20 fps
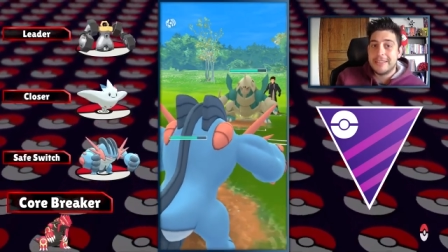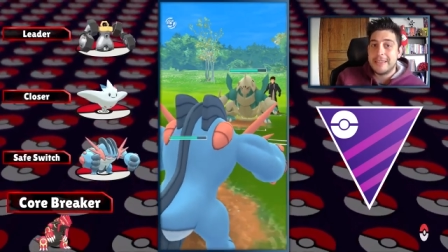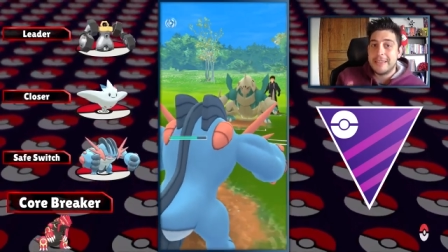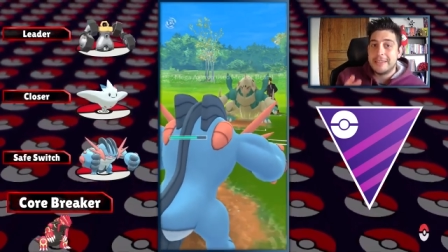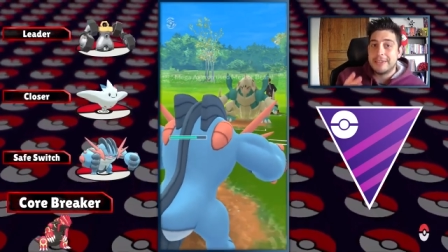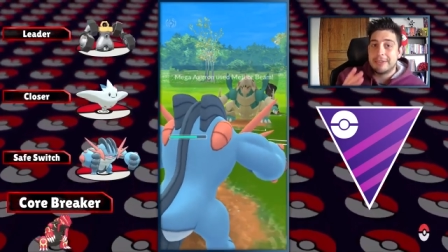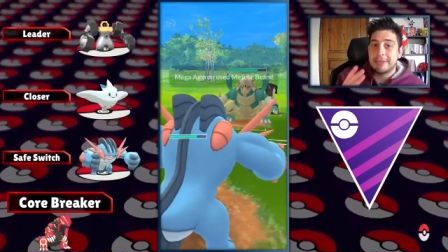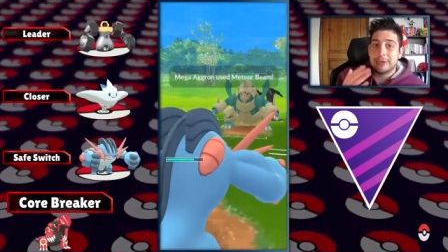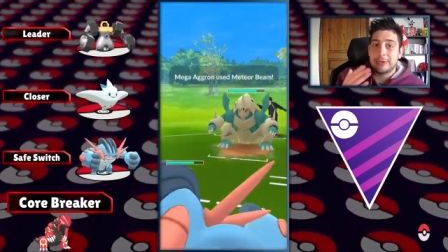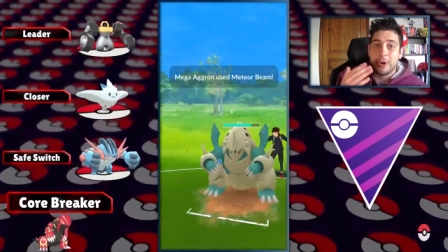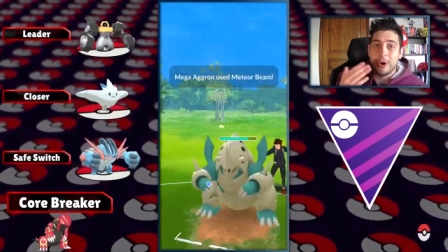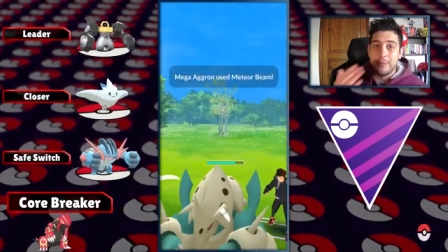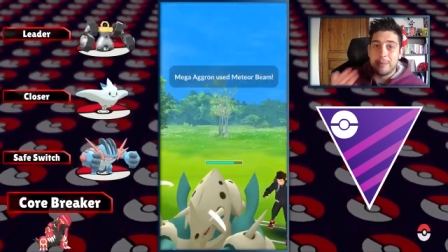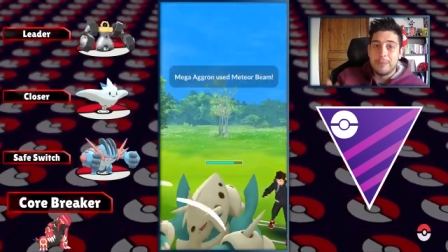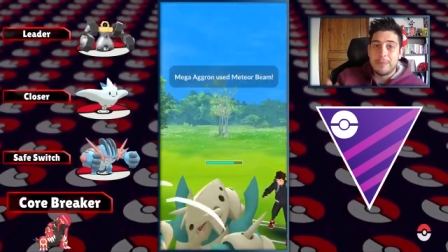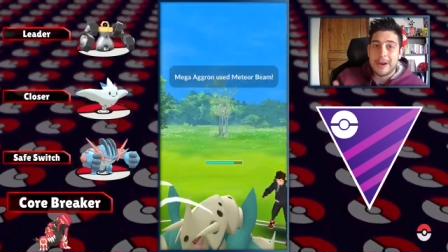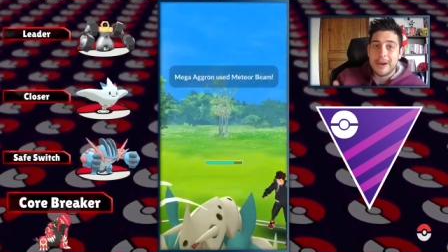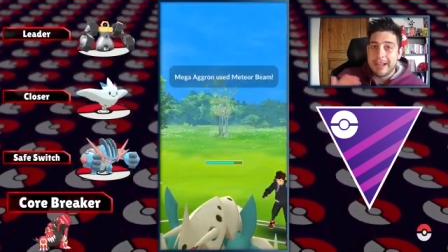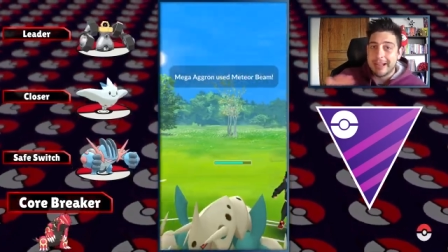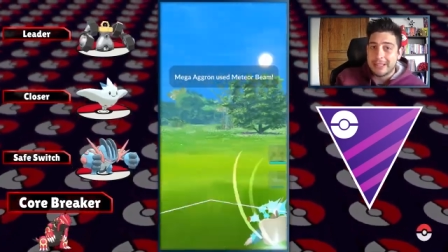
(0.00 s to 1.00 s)
the
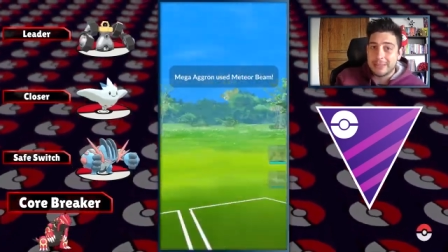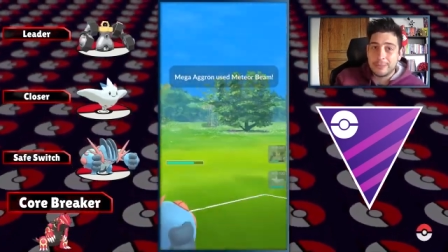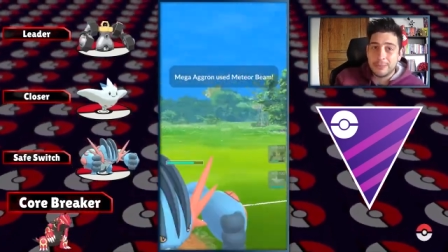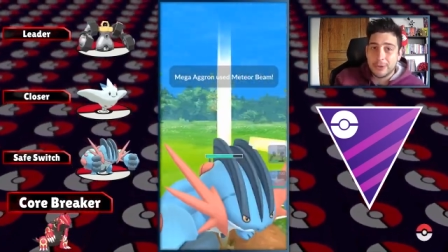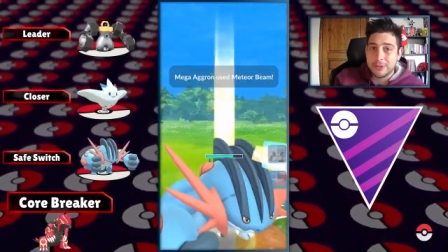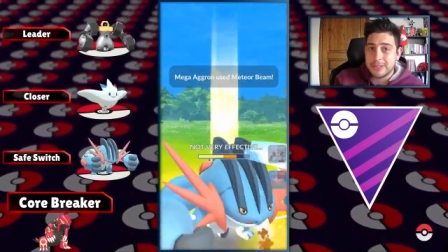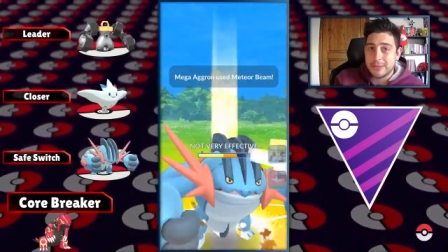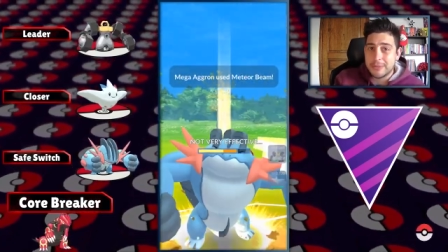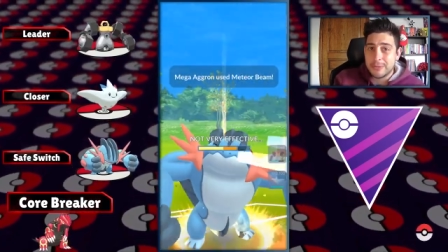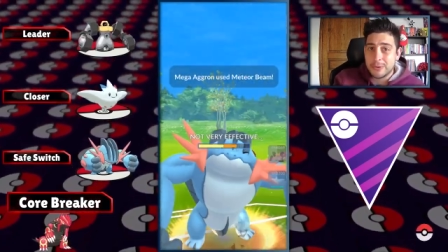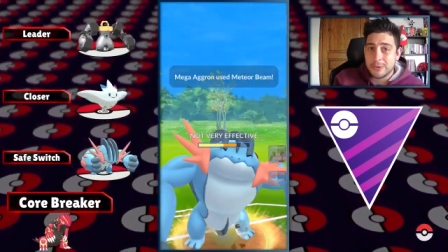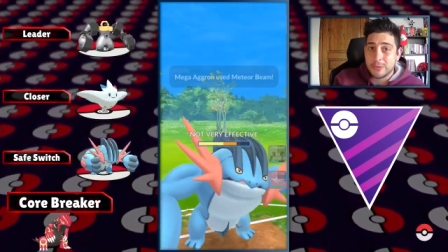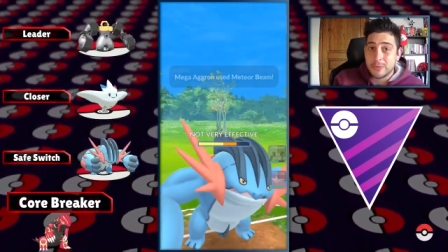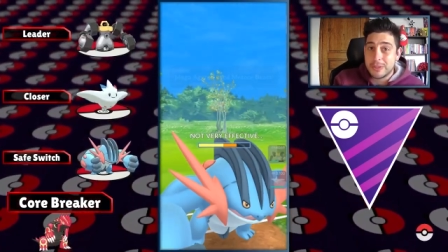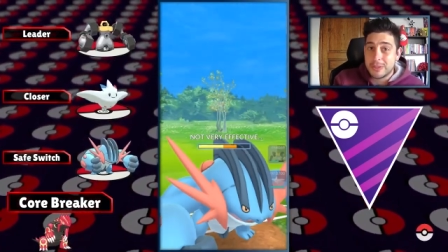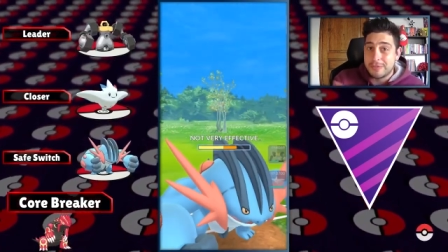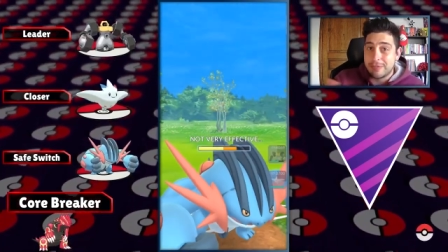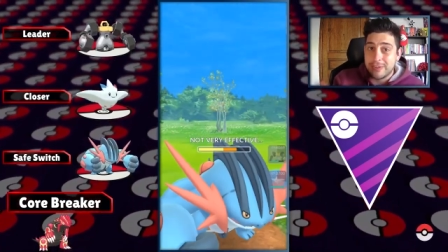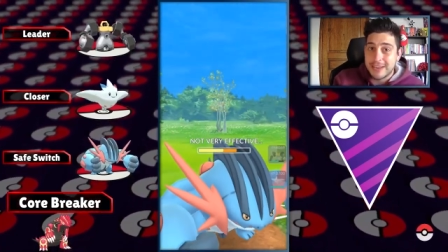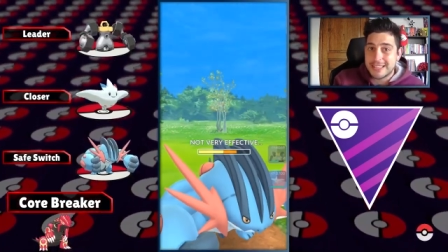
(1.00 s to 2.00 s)
top ranked Pokemon
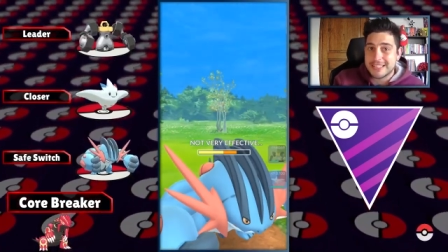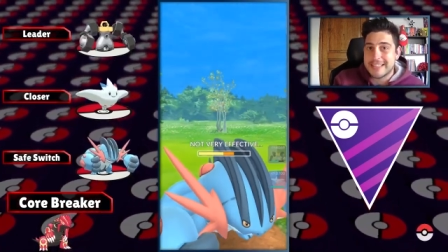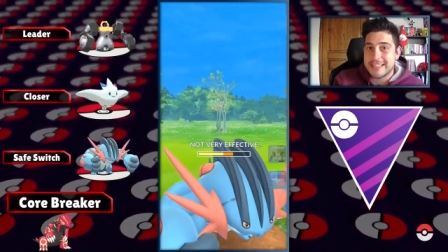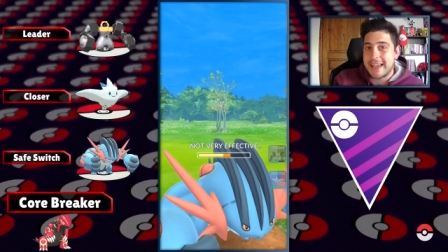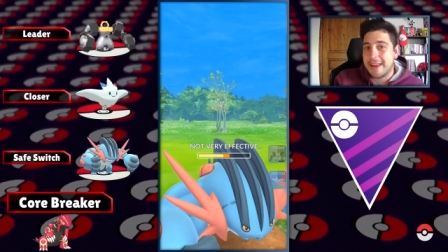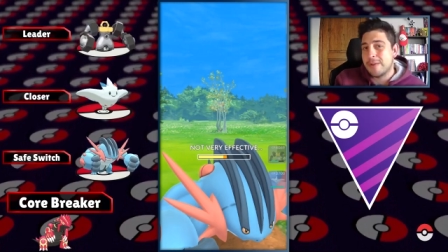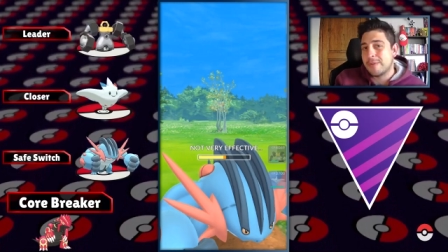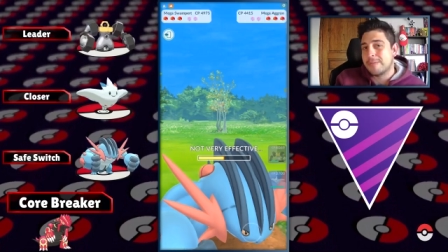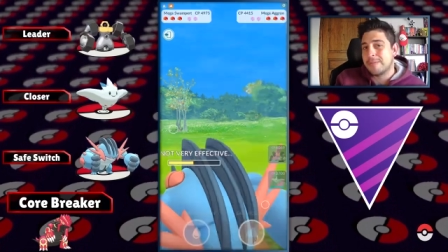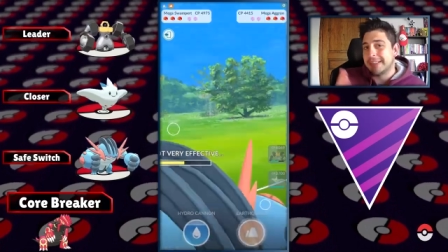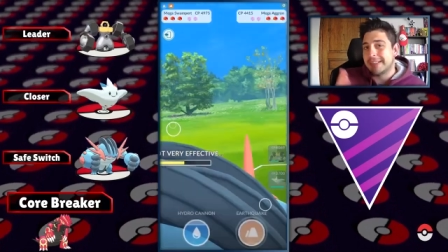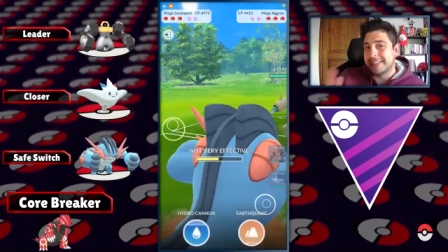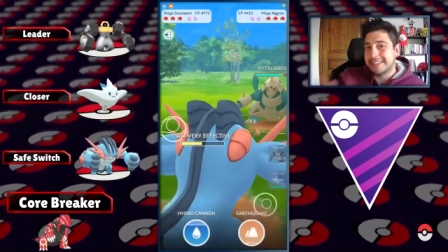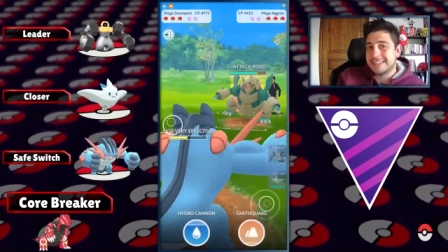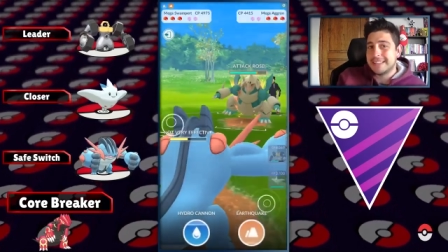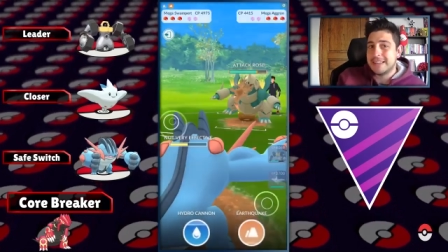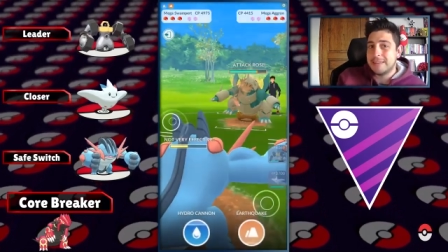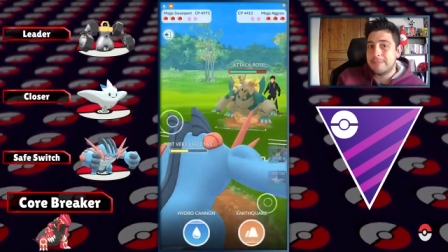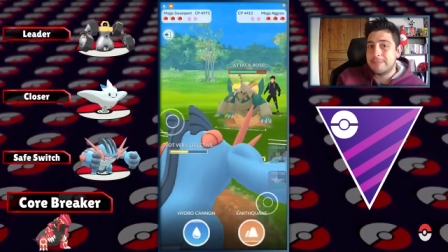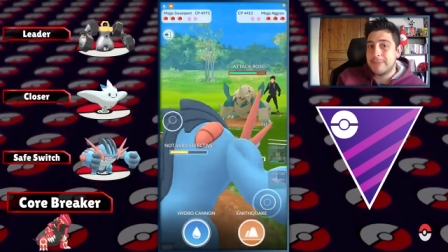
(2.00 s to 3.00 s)
with Flash Cannon but
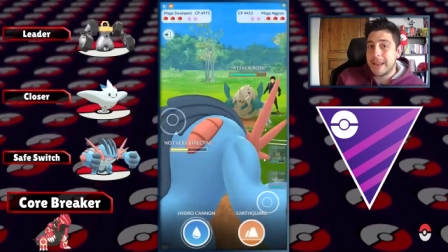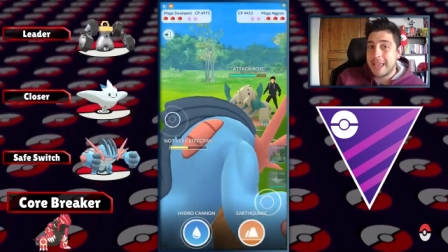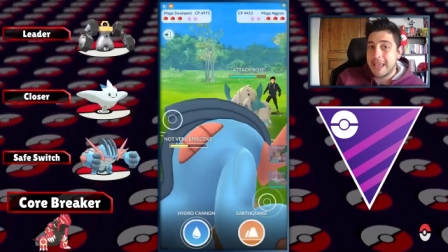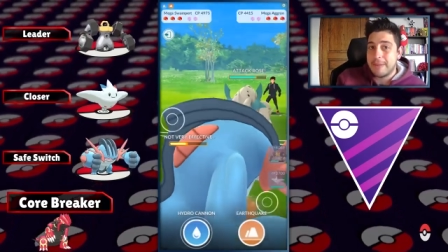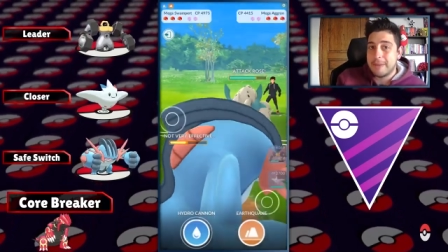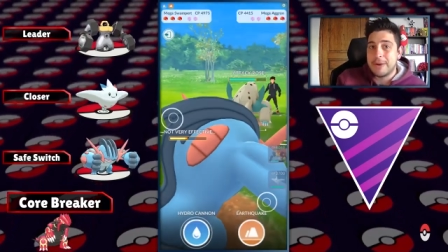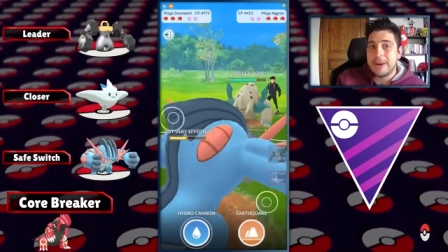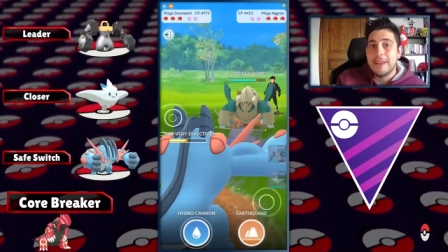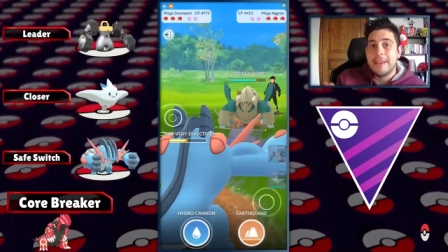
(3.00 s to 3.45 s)
still playable